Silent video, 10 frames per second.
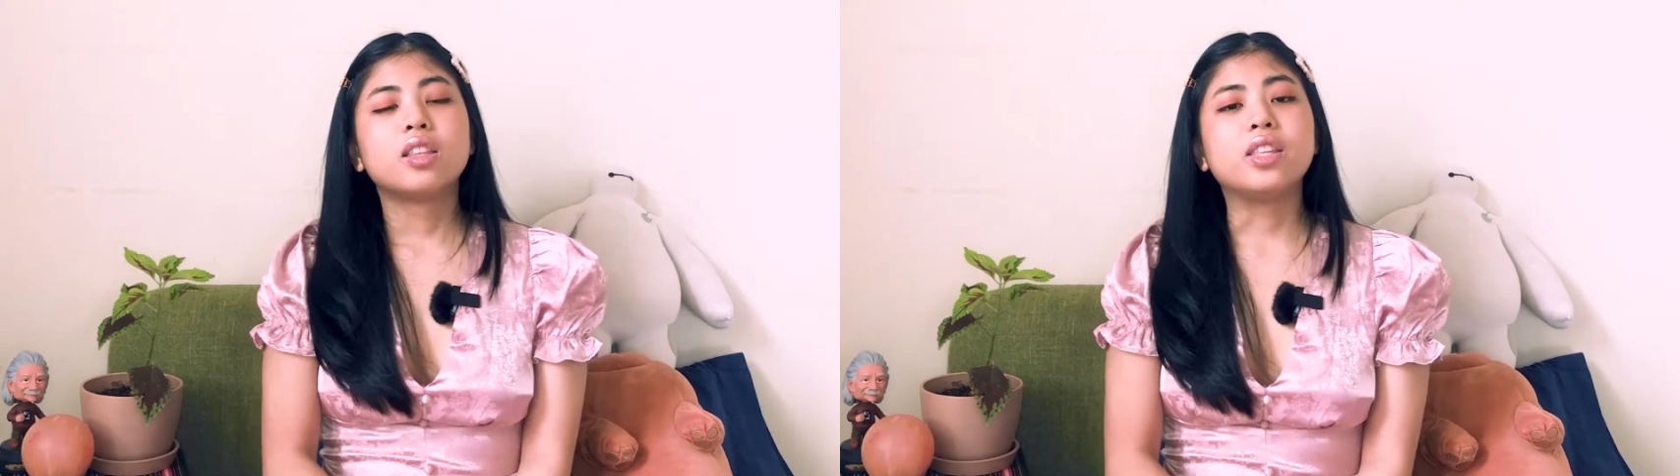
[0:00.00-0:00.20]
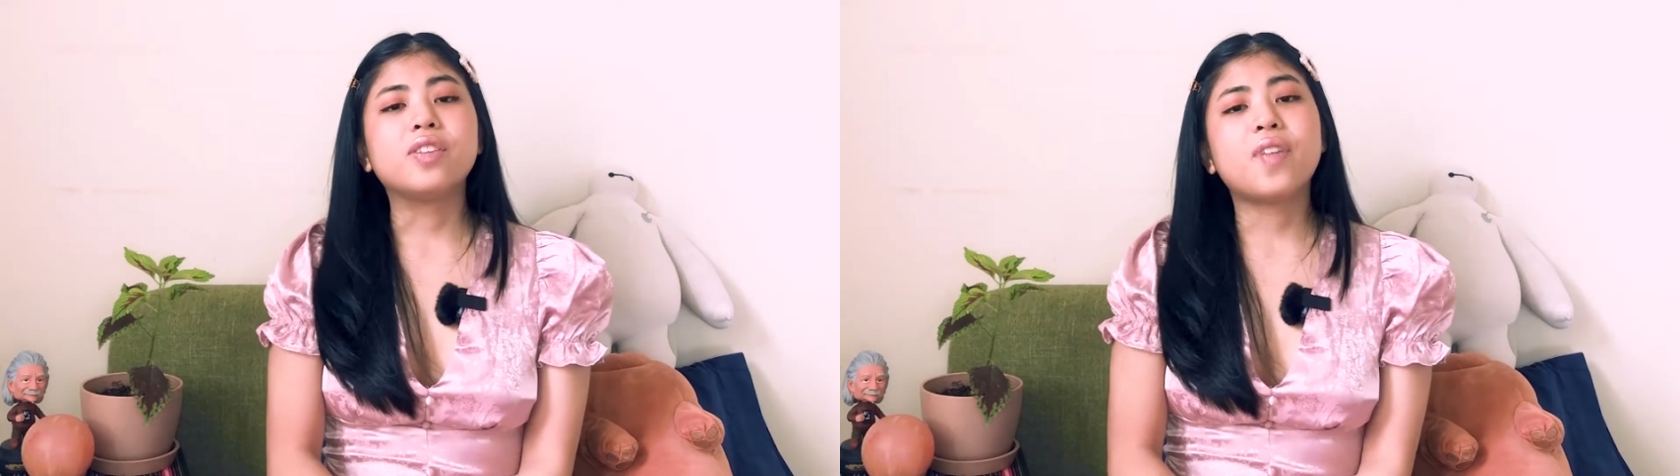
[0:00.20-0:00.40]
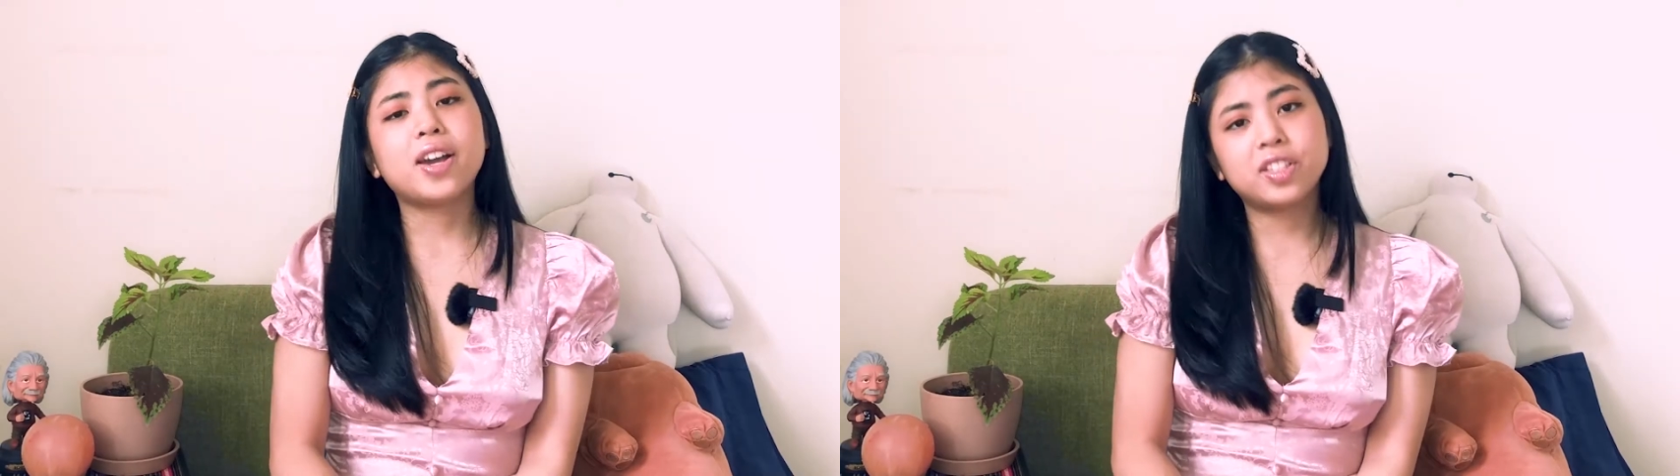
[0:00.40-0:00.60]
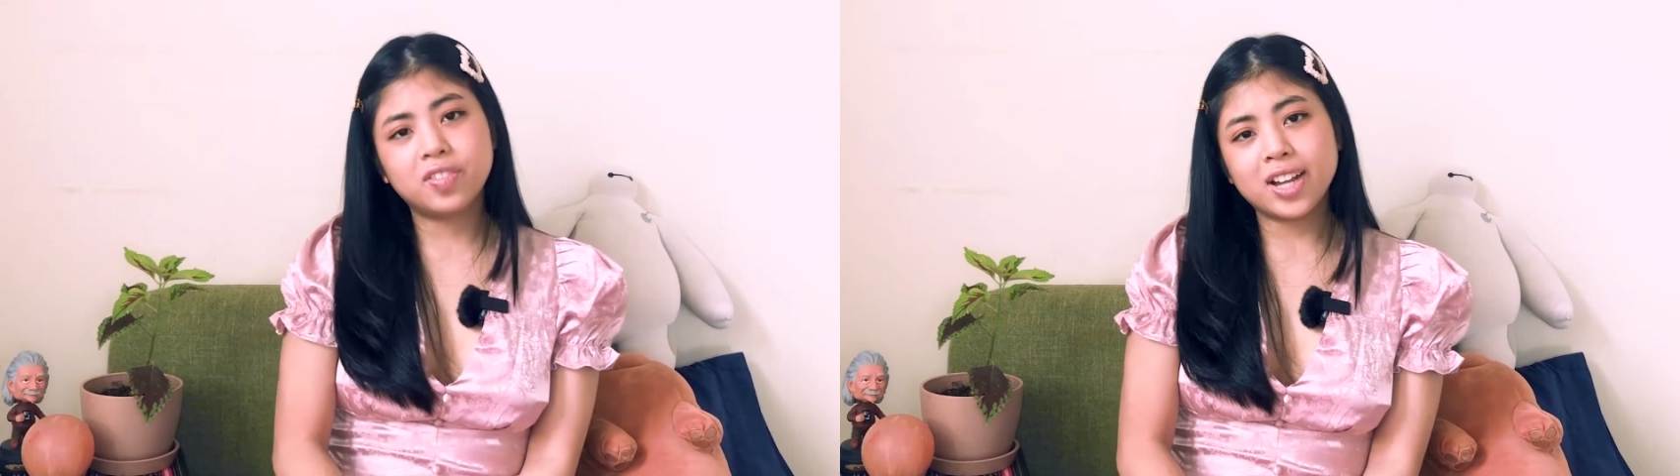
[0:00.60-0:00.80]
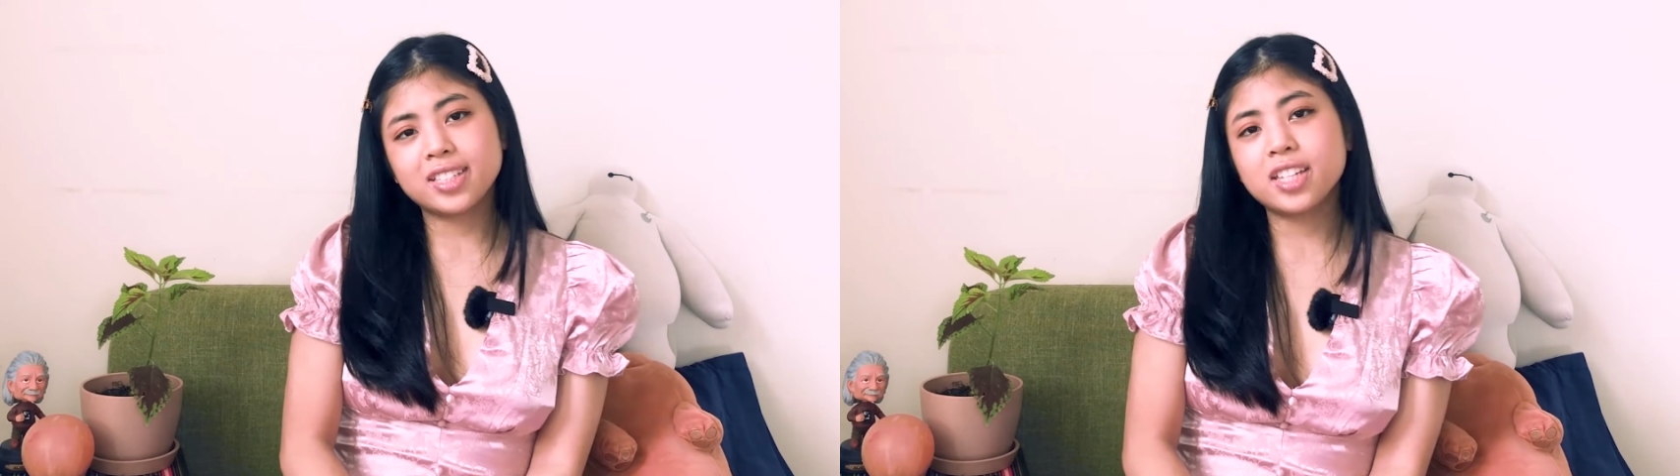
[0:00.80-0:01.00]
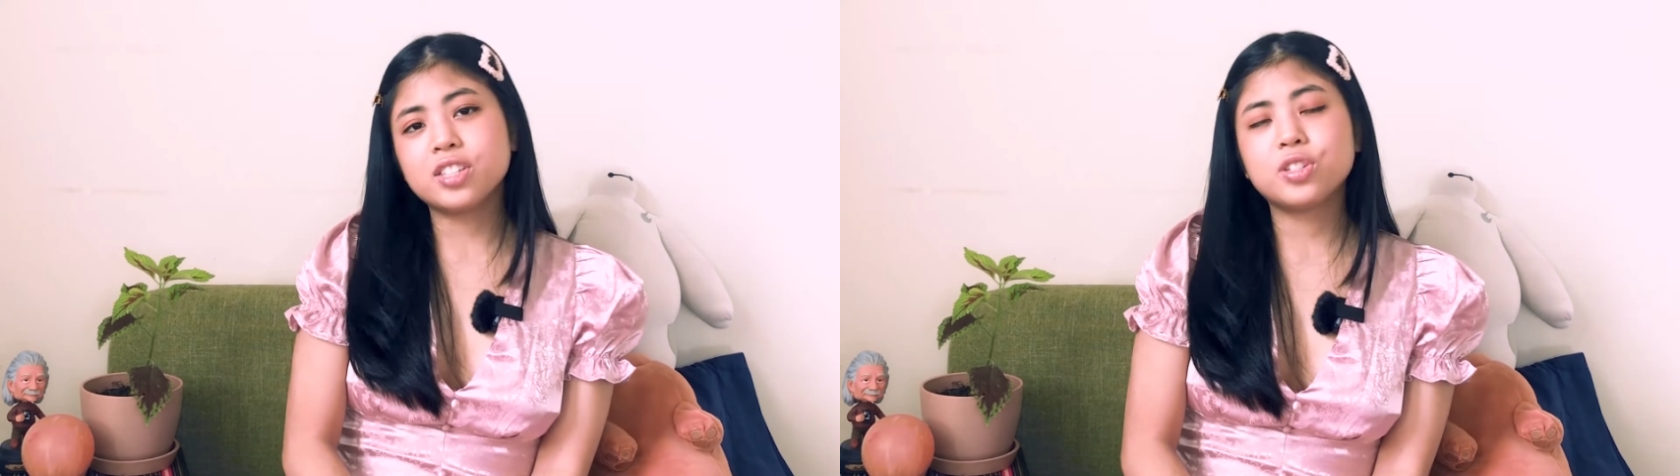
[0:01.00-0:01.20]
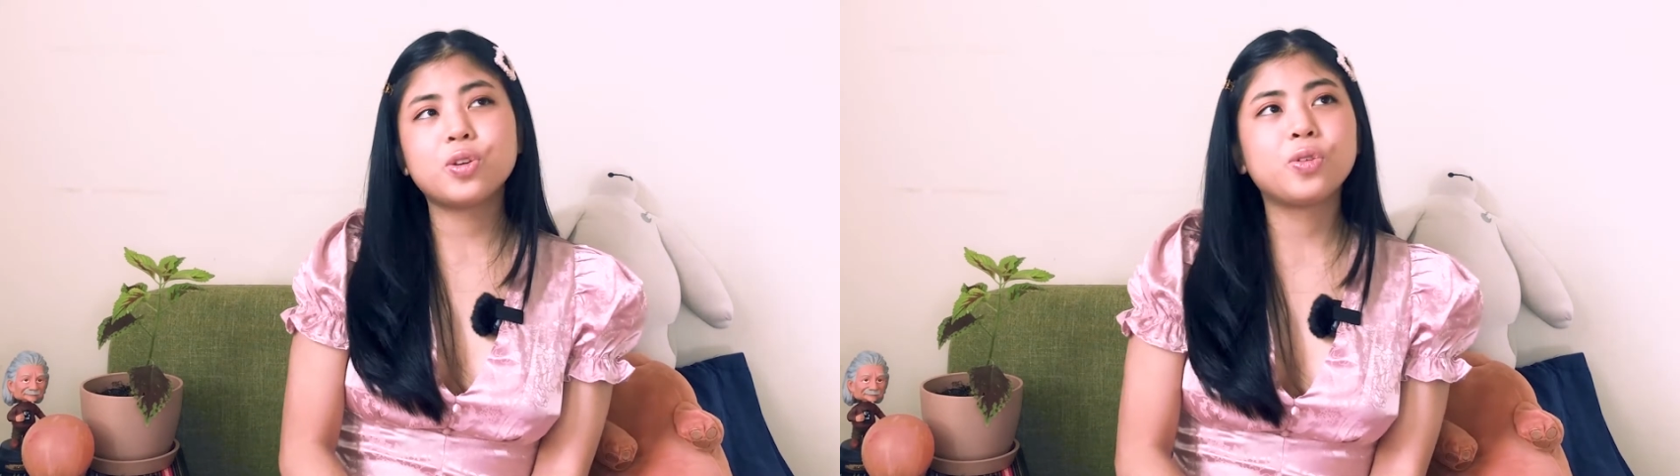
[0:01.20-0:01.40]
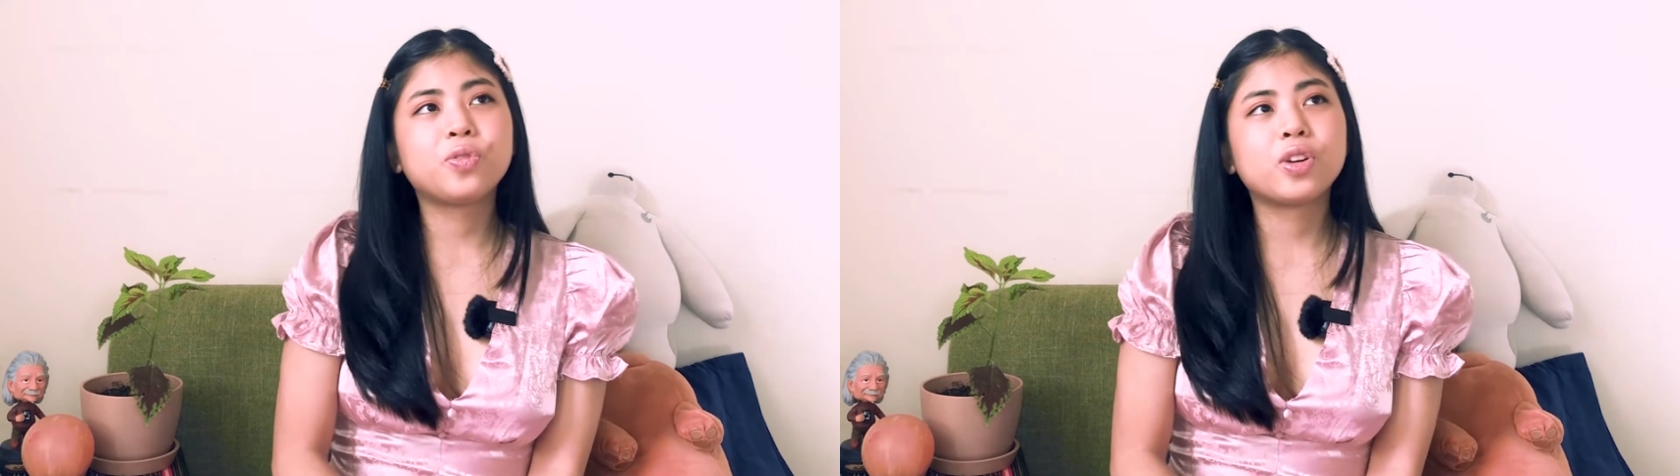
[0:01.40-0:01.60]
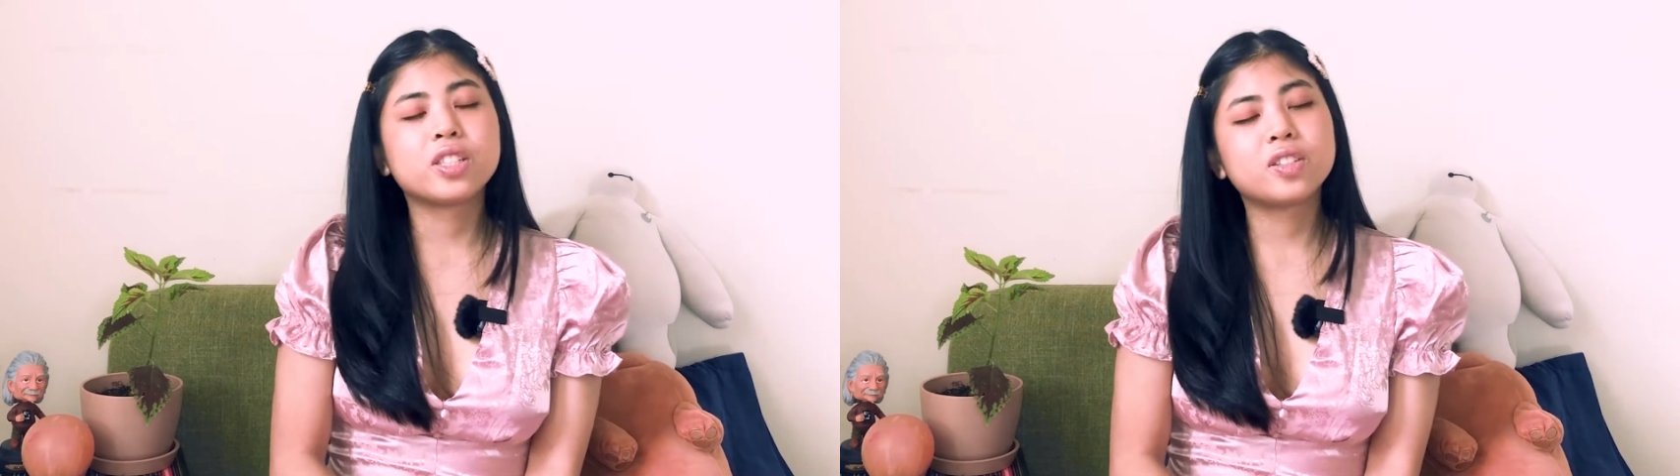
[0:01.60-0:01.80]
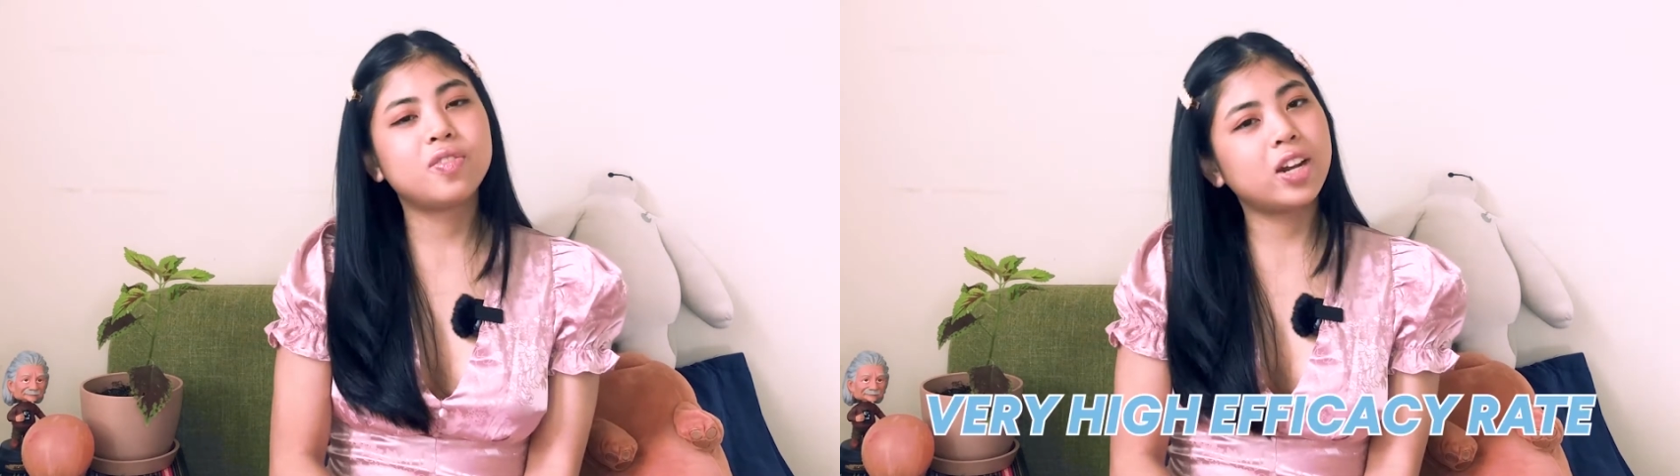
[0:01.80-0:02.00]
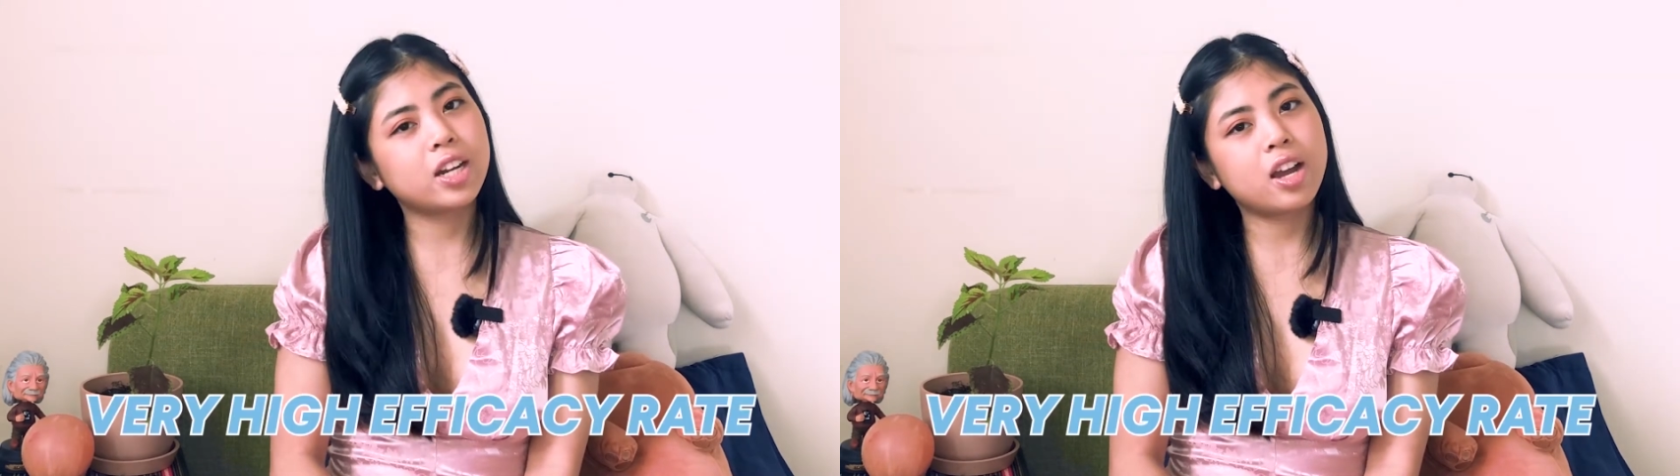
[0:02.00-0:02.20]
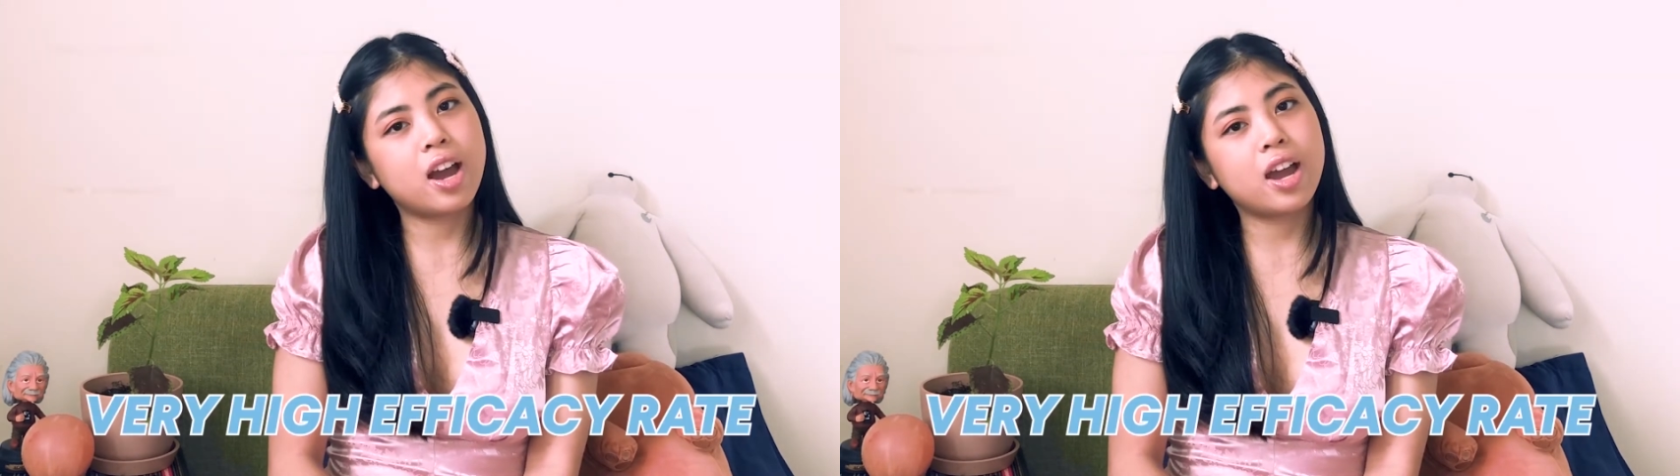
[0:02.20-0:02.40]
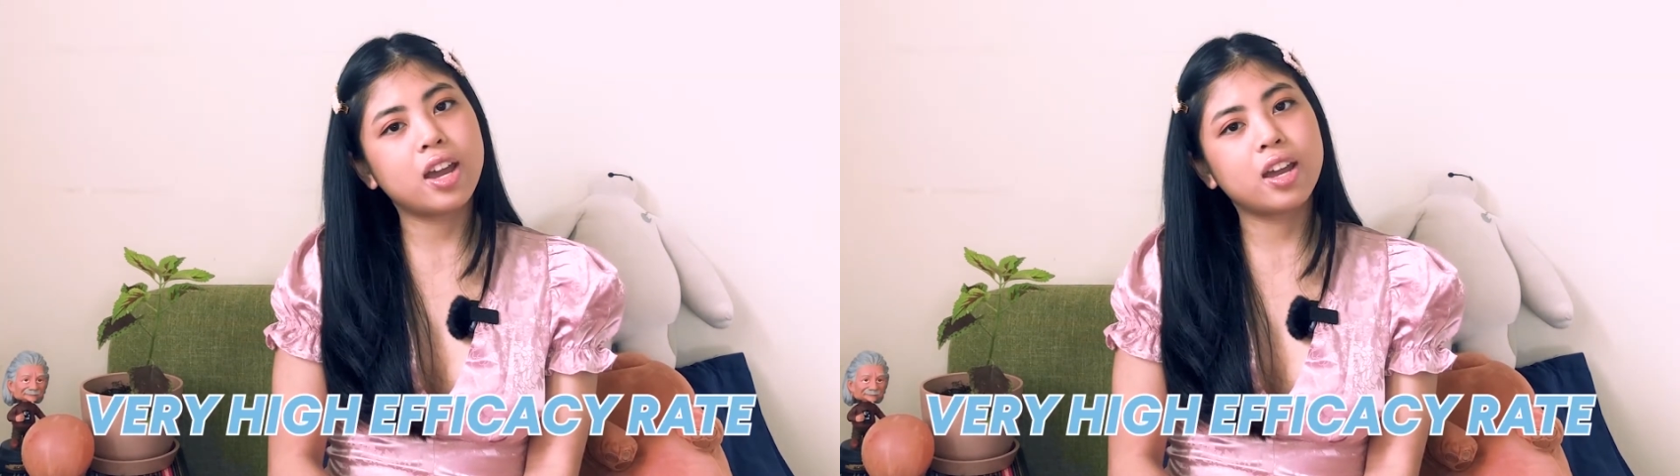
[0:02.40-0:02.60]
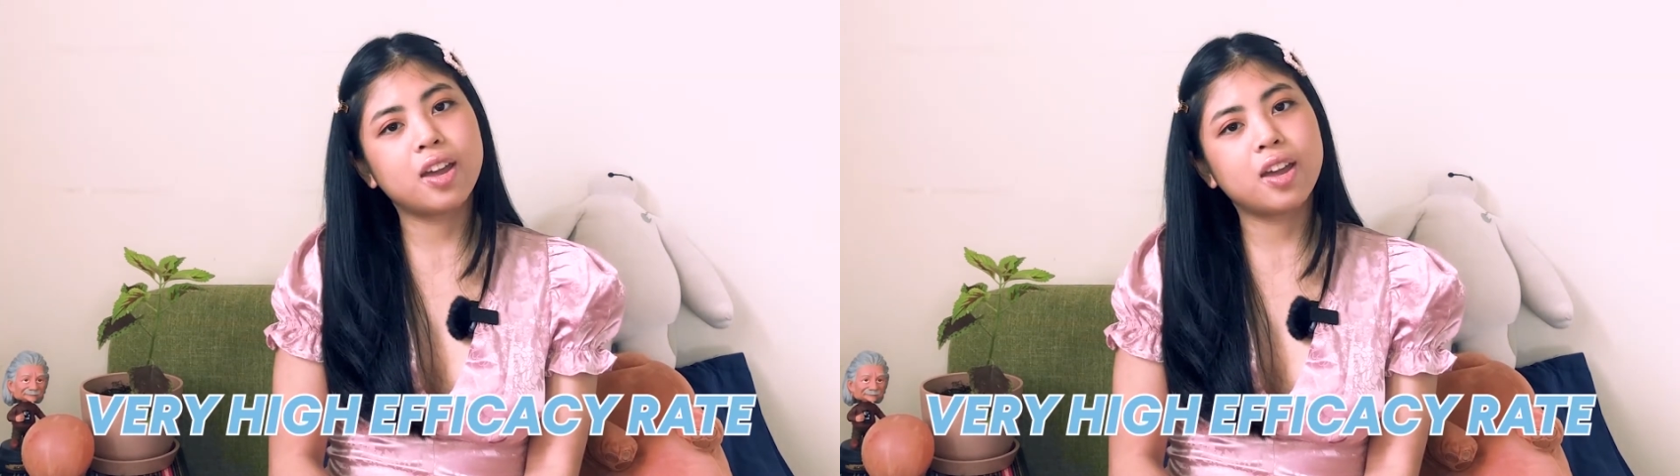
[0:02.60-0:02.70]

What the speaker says: The Pfizer vaccine is known for its very high